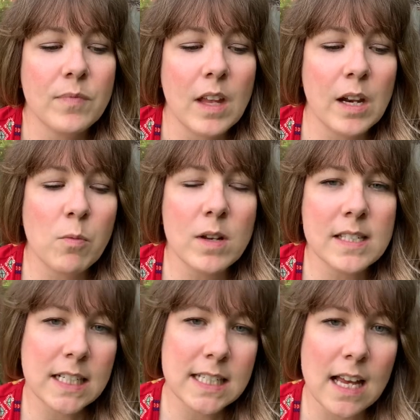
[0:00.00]
And it
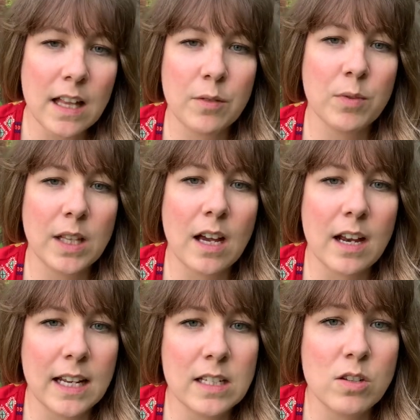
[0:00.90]
wasn't until I really
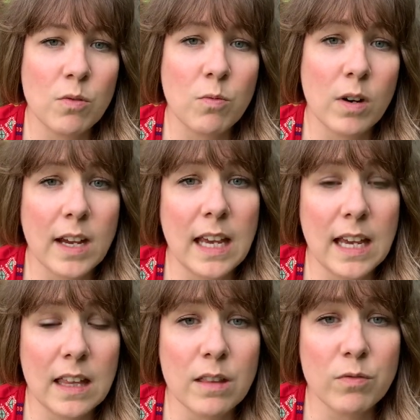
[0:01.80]
got into working
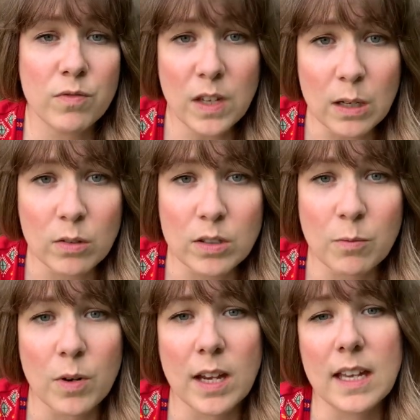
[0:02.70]
in the field
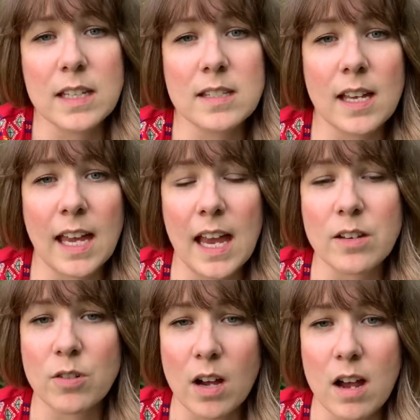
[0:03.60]
and working in
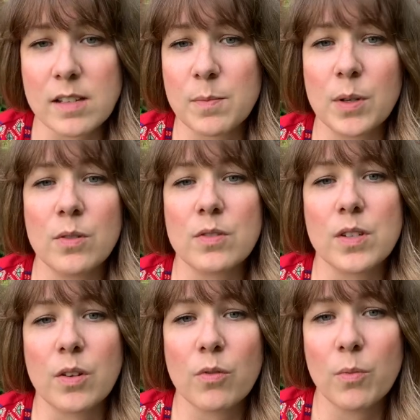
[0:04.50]
psychiatric hospitals
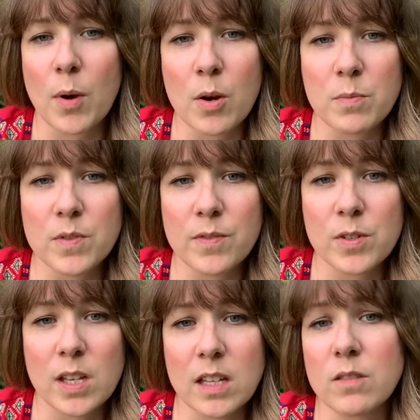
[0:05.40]
and group homes for
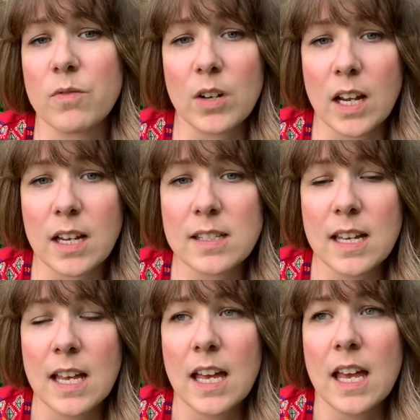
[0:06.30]
schizophrenics
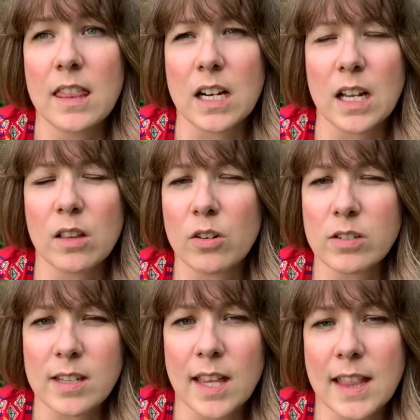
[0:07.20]
that I
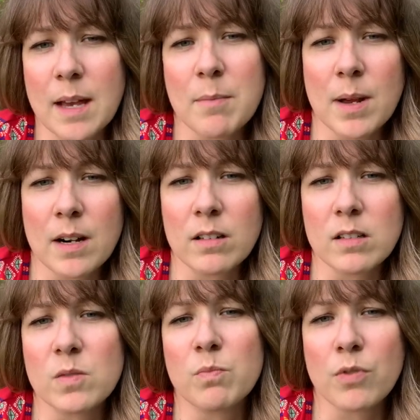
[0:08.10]
learned that model
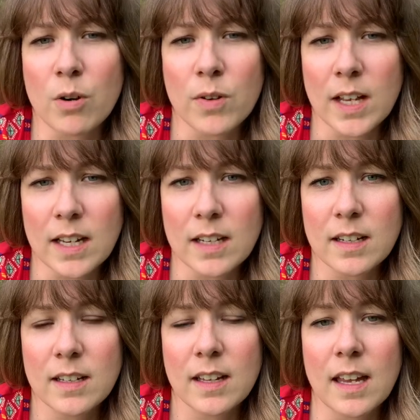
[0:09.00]
is broken.
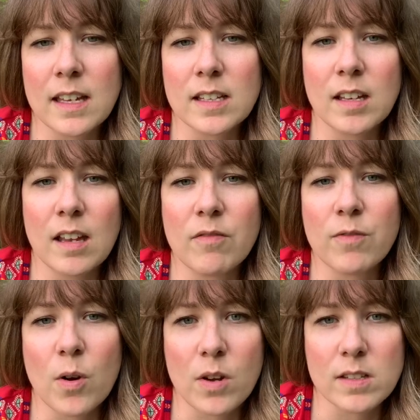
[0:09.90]
It
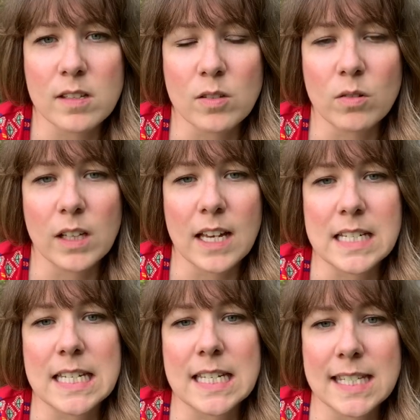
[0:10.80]
focuses only
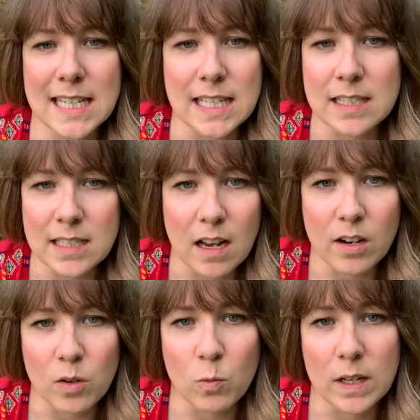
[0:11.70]
on disease, not
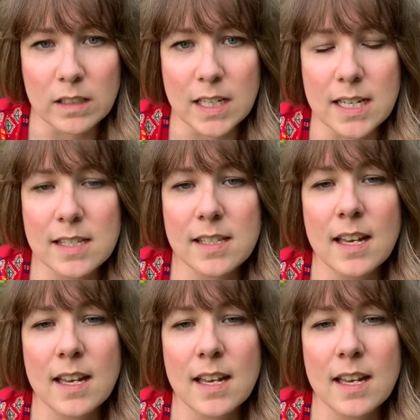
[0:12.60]
on wellness.